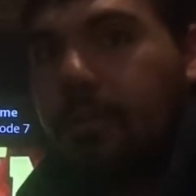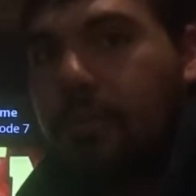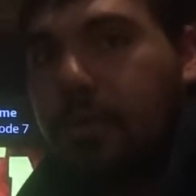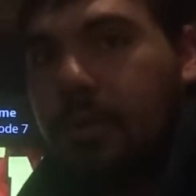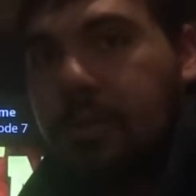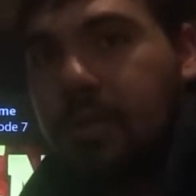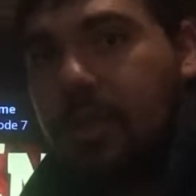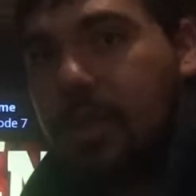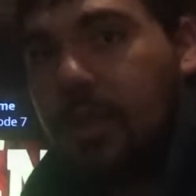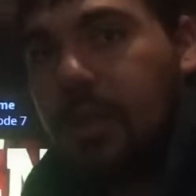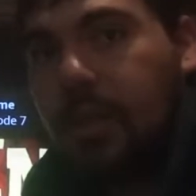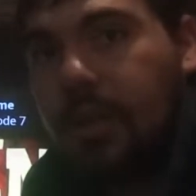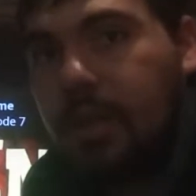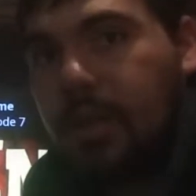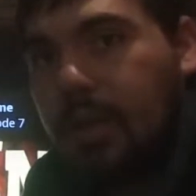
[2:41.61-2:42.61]

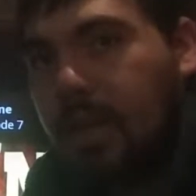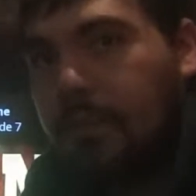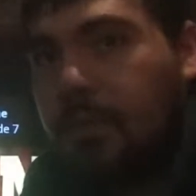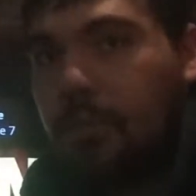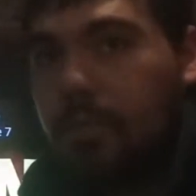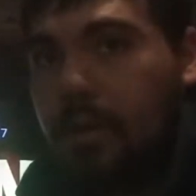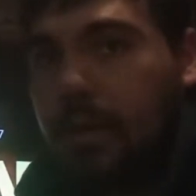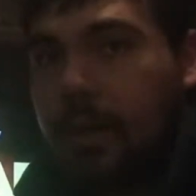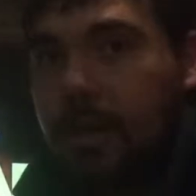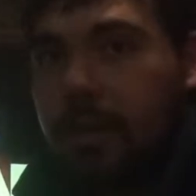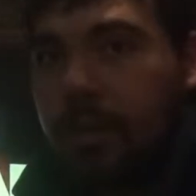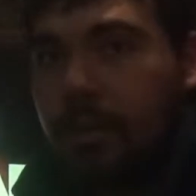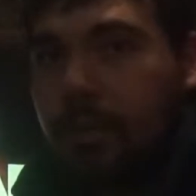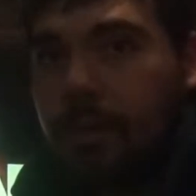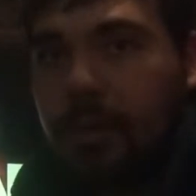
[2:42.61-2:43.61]
pushing everyone
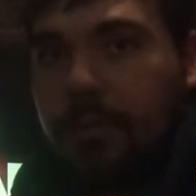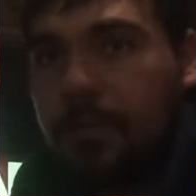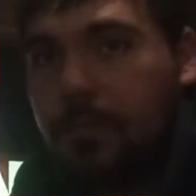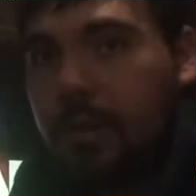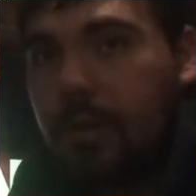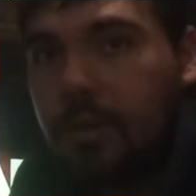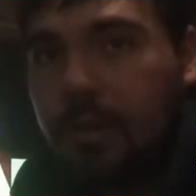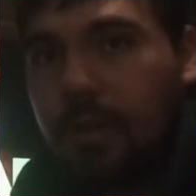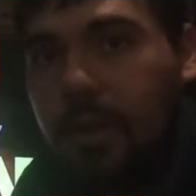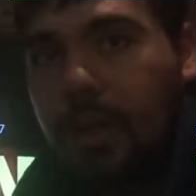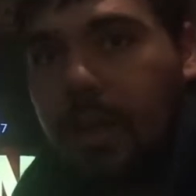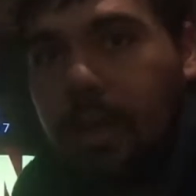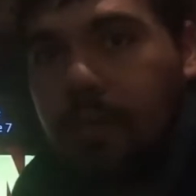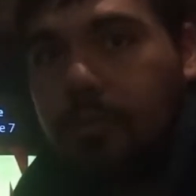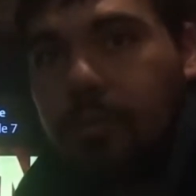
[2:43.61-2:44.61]
away from the
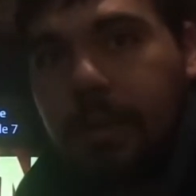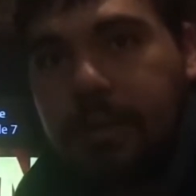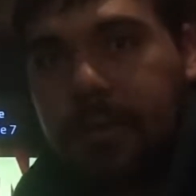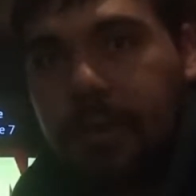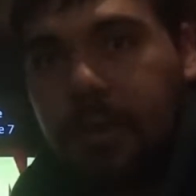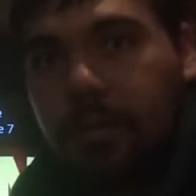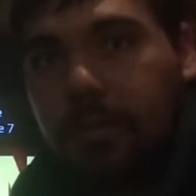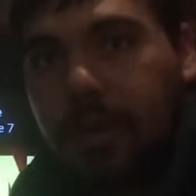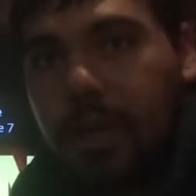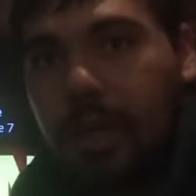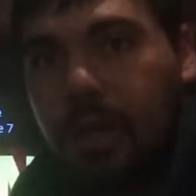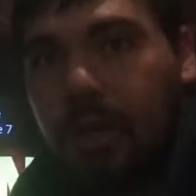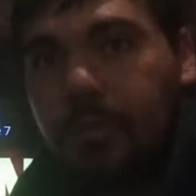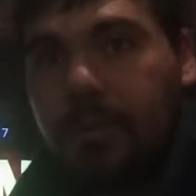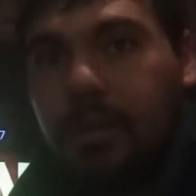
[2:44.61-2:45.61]
Krusty
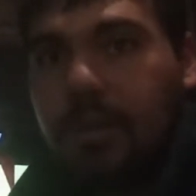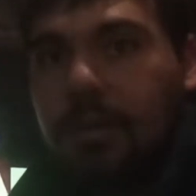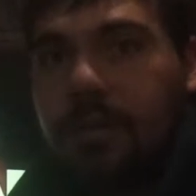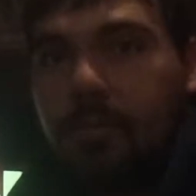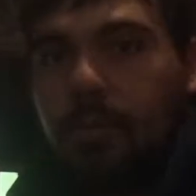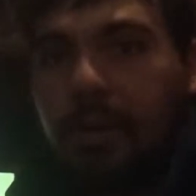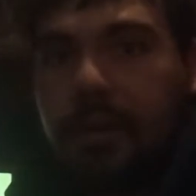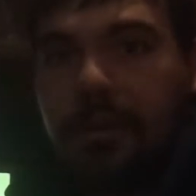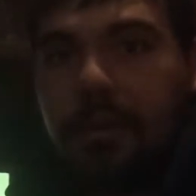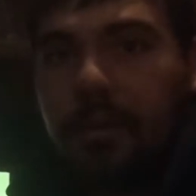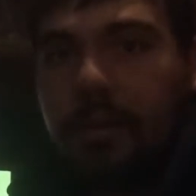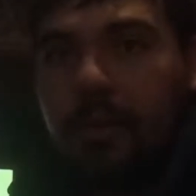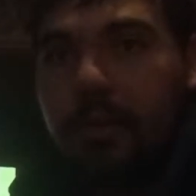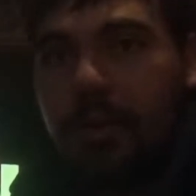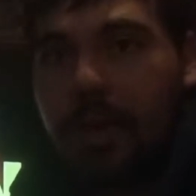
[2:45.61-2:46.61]
Krab. He doesn't want the